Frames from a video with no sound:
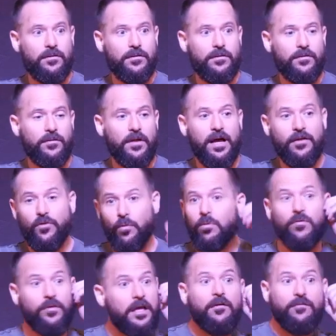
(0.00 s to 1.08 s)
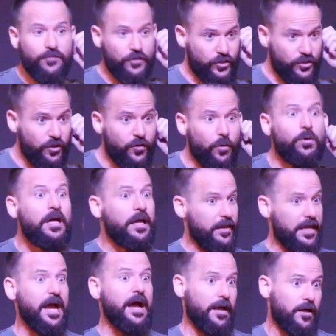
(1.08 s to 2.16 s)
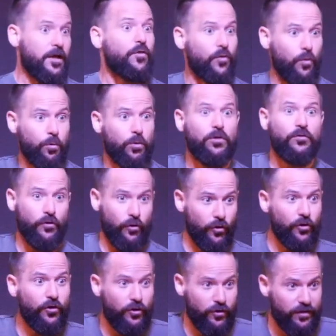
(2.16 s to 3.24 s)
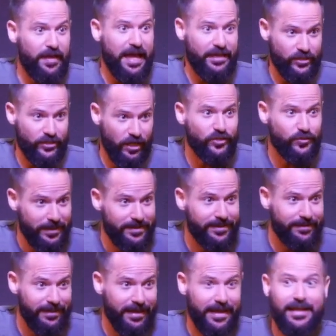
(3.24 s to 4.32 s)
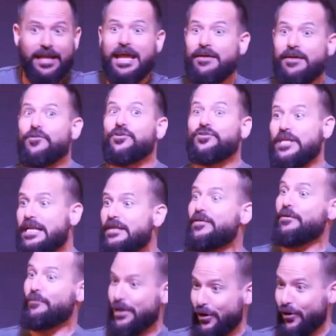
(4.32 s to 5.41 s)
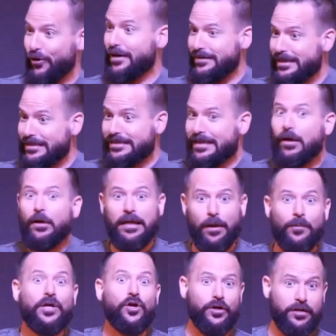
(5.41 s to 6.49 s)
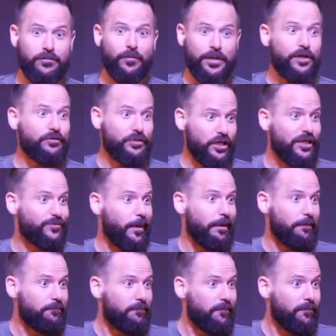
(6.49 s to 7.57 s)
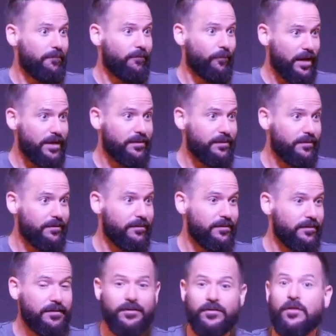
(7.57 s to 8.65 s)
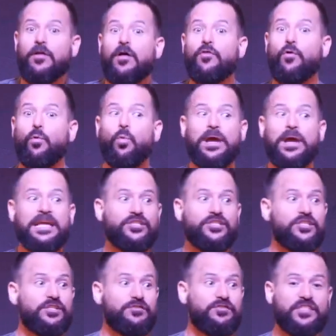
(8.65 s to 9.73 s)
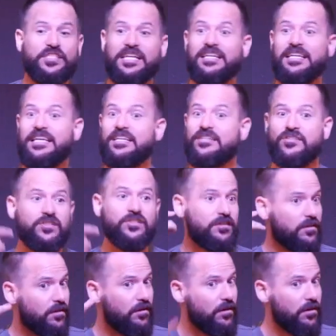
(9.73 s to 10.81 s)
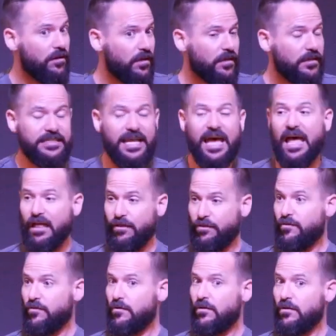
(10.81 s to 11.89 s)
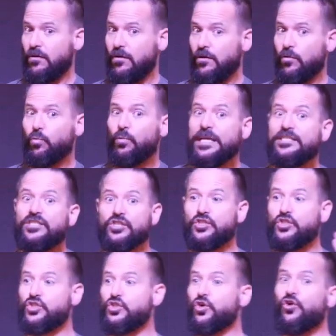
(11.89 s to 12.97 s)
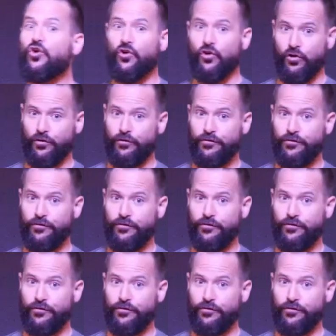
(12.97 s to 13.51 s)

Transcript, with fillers: Huh? The world, for sure. The yeah, the world earned that judgment, didn't they? If there's anything we earn on this, yeah, we earn we earn judgment, right? The, the wages of sin is death. We deserve